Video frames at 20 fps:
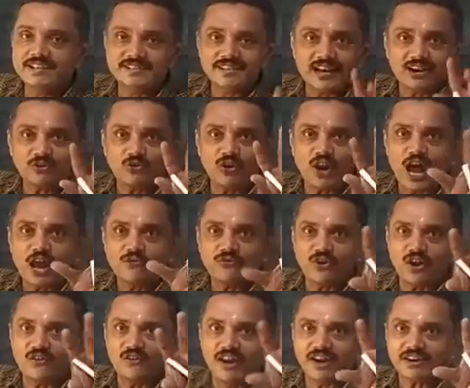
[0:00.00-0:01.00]
circular
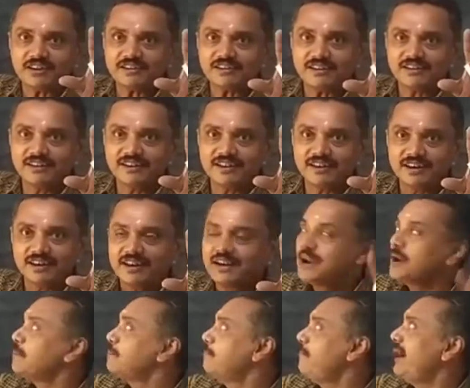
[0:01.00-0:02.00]
flower,
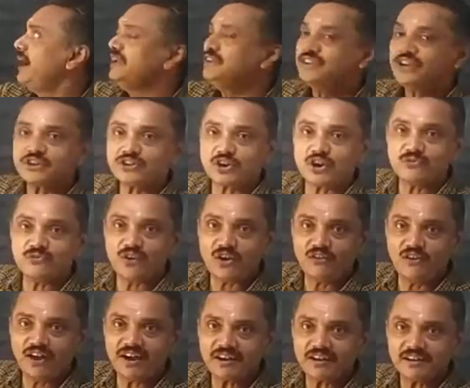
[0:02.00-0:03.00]
bisexual
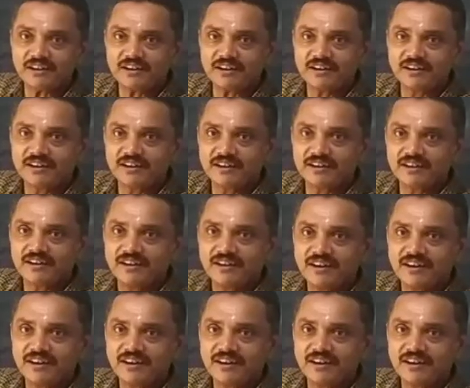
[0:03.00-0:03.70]
flower,